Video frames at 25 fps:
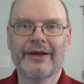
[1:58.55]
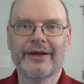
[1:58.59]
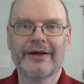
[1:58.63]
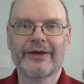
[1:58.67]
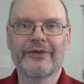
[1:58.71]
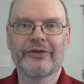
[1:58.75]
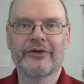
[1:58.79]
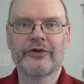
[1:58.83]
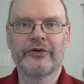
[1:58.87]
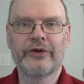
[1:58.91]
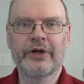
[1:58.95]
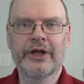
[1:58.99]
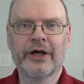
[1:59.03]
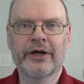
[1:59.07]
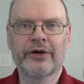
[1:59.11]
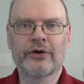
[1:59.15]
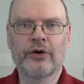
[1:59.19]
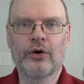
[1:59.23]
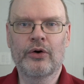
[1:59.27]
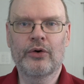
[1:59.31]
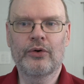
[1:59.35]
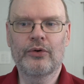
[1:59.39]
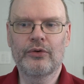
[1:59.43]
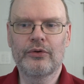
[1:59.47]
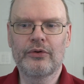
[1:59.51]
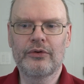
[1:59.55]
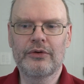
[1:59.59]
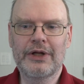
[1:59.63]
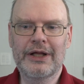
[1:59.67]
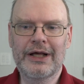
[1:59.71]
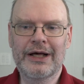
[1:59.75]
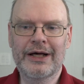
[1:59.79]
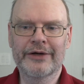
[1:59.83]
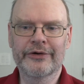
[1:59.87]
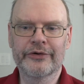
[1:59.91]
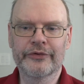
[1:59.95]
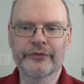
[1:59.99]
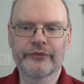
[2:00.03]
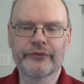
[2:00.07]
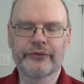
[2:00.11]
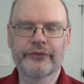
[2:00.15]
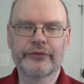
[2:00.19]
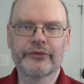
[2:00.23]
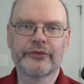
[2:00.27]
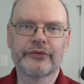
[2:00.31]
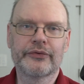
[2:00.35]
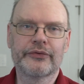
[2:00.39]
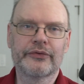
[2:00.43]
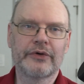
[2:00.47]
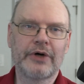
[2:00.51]
And there's not a whole lot of
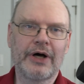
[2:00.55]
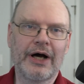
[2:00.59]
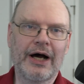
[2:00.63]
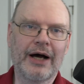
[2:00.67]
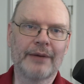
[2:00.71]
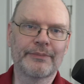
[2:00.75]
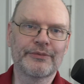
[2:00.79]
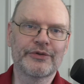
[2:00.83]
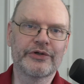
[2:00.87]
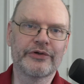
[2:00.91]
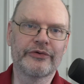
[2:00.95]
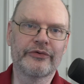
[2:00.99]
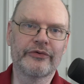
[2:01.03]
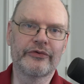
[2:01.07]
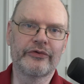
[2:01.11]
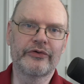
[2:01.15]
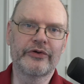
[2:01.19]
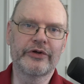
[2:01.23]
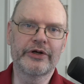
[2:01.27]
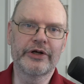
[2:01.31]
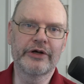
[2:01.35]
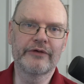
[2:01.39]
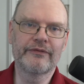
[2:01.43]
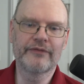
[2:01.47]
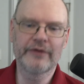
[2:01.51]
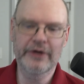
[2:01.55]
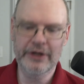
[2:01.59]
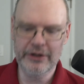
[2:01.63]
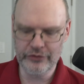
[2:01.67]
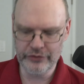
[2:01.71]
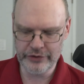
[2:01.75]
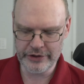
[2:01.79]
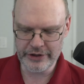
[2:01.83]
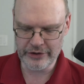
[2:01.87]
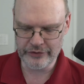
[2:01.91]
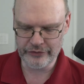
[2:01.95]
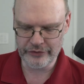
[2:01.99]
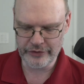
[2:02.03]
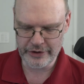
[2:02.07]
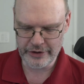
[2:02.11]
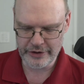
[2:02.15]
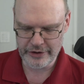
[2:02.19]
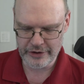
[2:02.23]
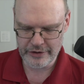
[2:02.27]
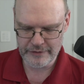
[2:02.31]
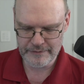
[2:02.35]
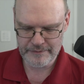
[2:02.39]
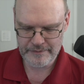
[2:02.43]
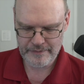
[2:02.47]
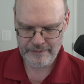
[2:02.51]
options that I found out
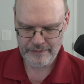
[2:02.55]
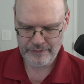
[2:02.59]
there,